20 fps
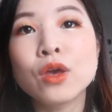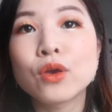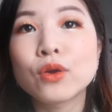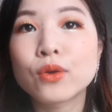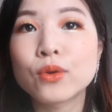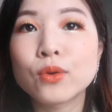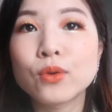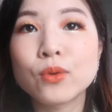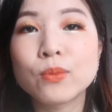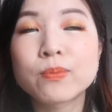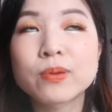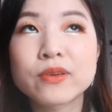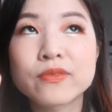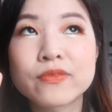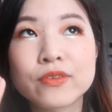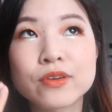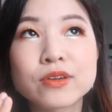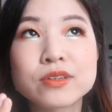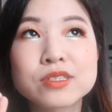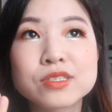who
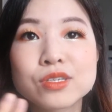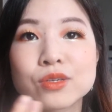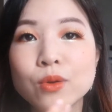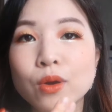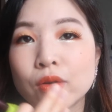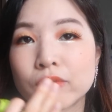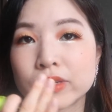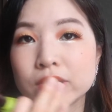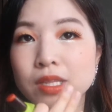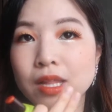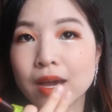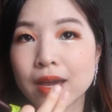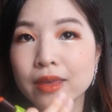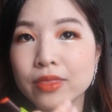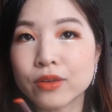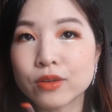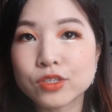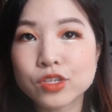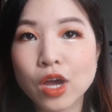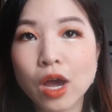prefer to
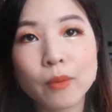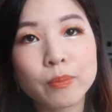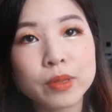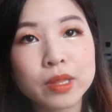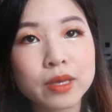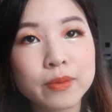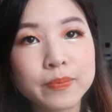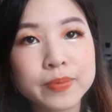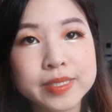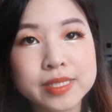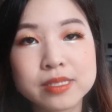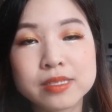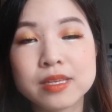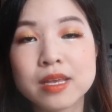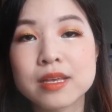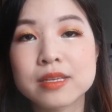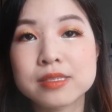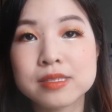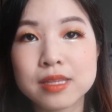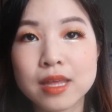overline their top lips
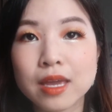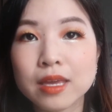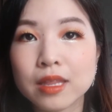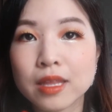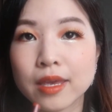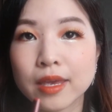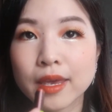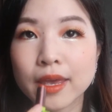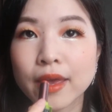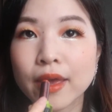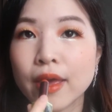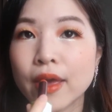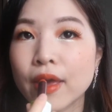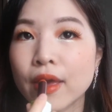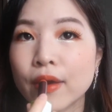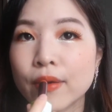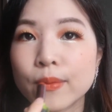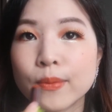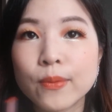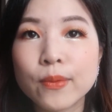slightly,
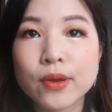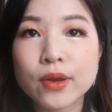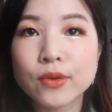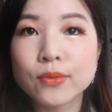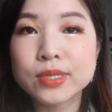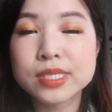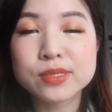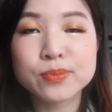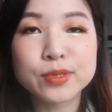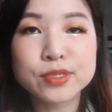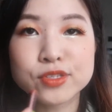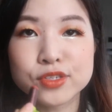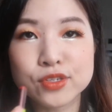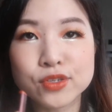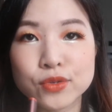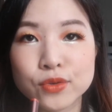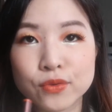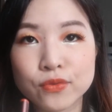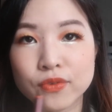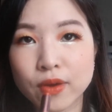what are we supposed to
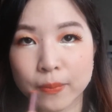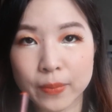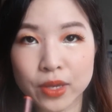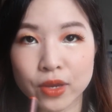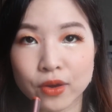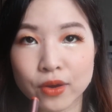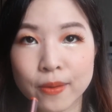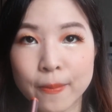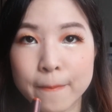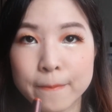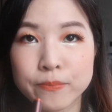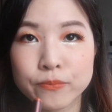do from here?